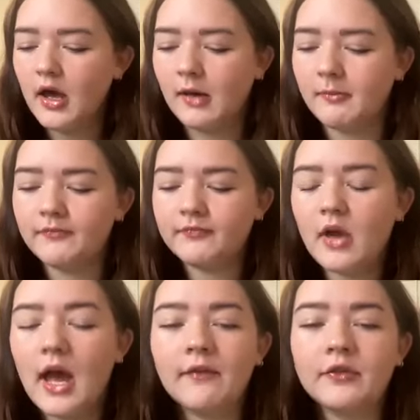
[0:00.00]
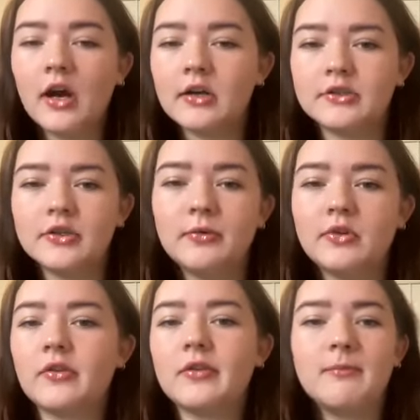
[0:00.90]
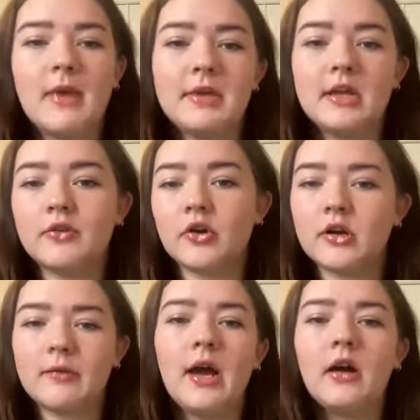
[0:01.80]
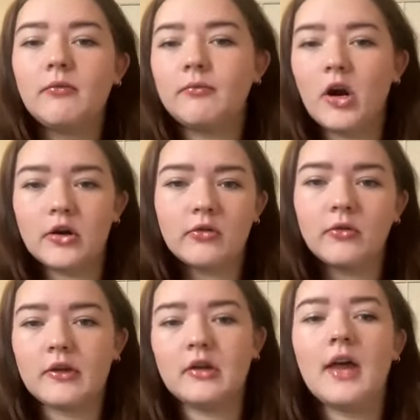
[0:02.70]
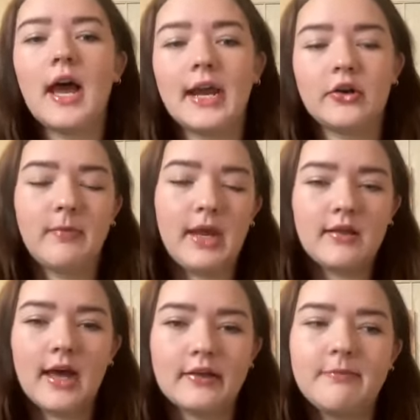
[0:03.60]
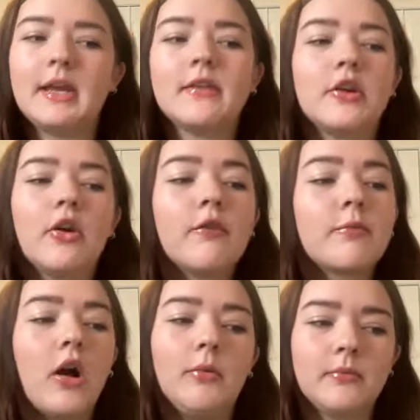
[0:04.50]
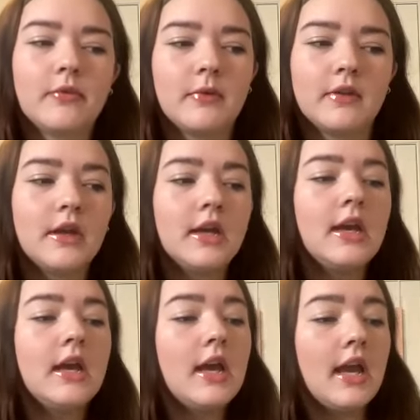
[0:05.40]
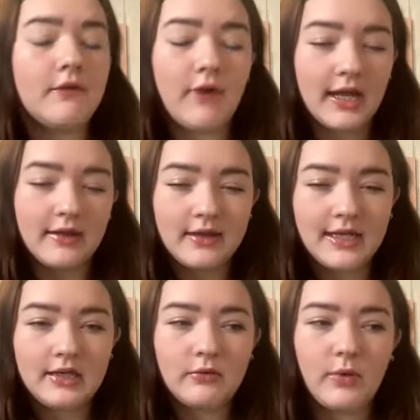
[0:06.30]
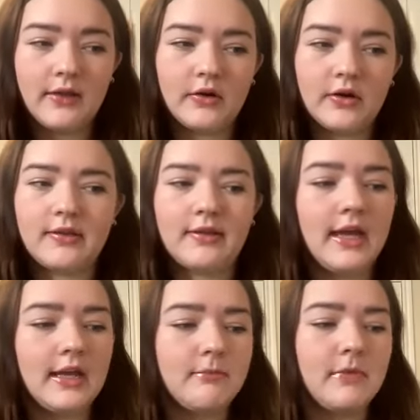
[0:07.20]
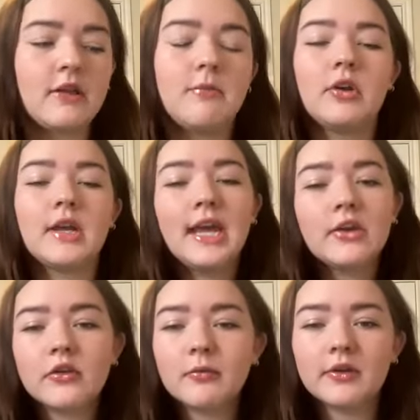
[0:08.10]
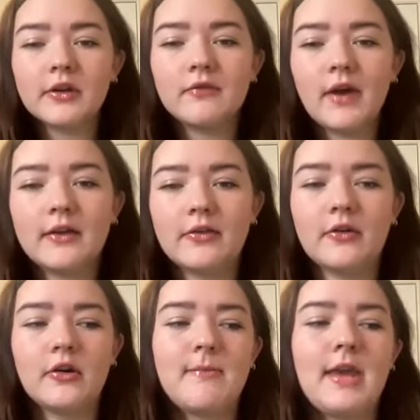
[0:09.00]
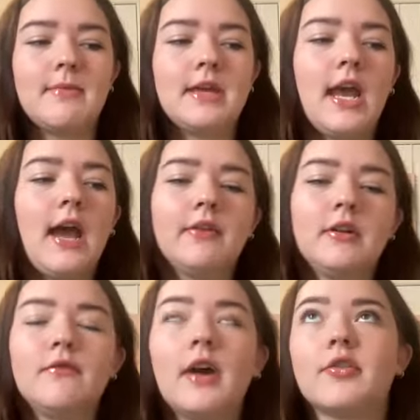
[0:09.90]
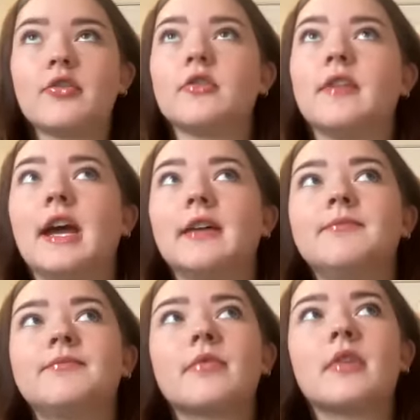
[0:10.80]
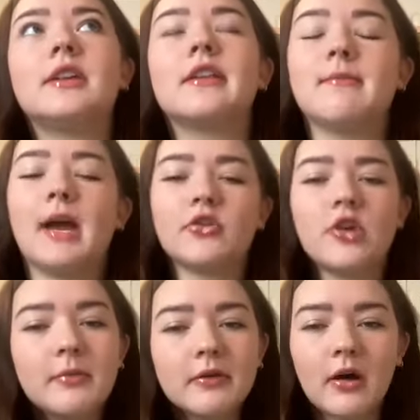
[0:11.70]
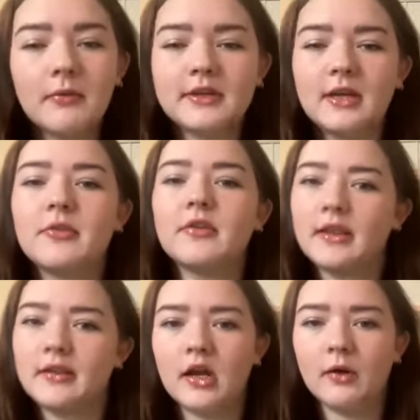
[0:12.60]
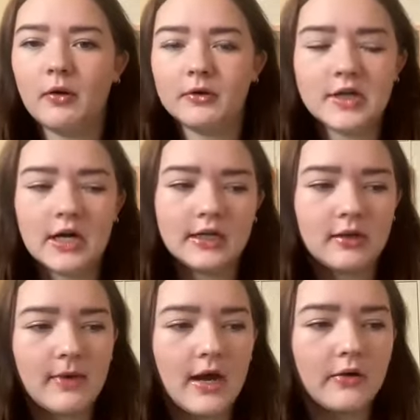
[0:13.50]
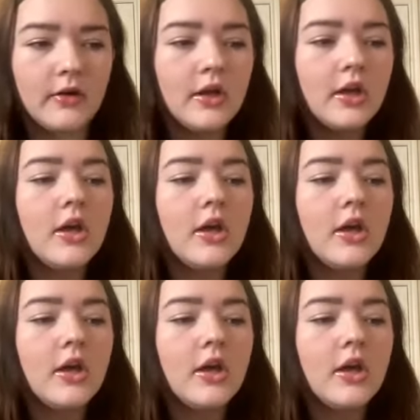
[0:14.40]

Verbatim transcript: um, I've talked to and just maybe even heard about articles online or my classmates, you know, have problems with advising, whether it's like miscommunications with their advisor, maybe have an advisor that doesn't match up as well with them. So that's kind of what we're talking about.